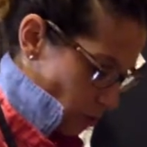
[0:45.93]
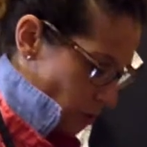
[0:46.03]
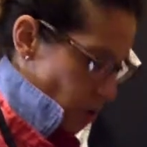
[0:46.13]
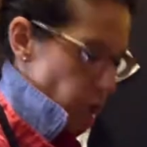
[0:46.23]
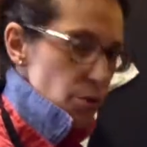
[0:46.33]

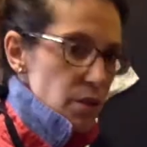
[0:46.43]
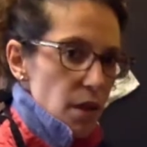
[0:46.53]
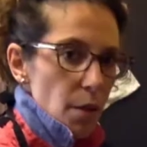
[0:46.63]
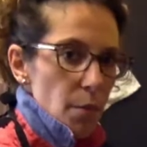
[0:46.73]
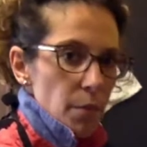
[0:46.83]
toast
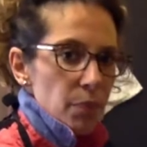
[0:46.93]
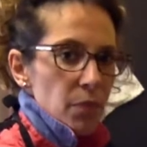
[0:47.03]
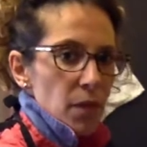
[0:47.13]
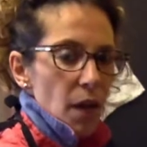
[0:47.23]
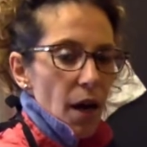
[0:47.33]
them
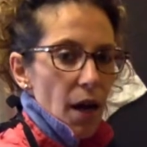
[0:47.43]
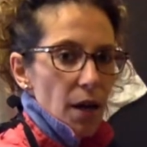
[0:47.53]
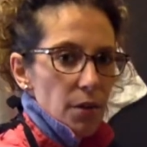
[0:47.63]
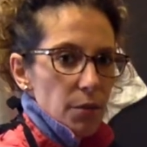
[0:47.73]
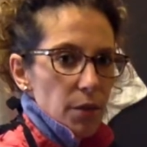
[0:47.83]

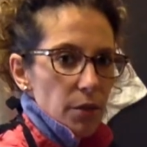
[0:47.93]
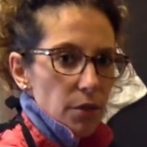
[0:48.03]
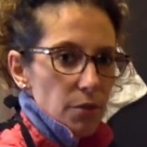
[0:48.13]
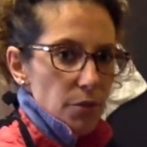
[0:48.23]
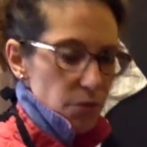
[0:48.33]
at
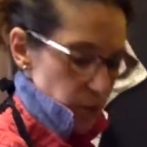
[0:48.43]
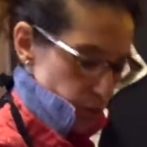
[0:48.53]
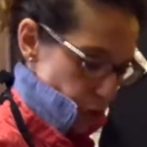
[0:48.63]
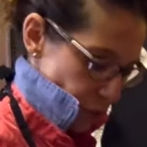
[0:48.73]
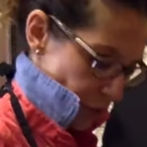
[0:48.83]
350
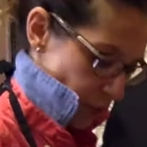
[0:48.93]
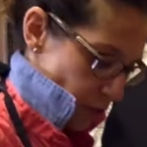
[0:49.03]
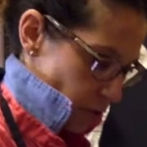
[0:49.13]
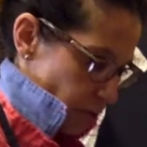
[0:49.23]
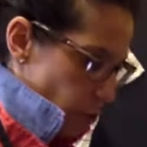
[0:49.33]

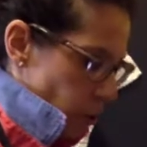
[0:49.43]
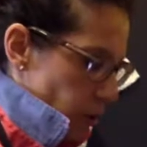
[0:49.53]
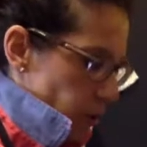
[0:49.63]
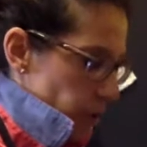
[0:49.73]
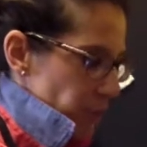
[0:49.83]
degrees
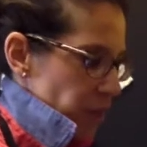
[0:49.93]
for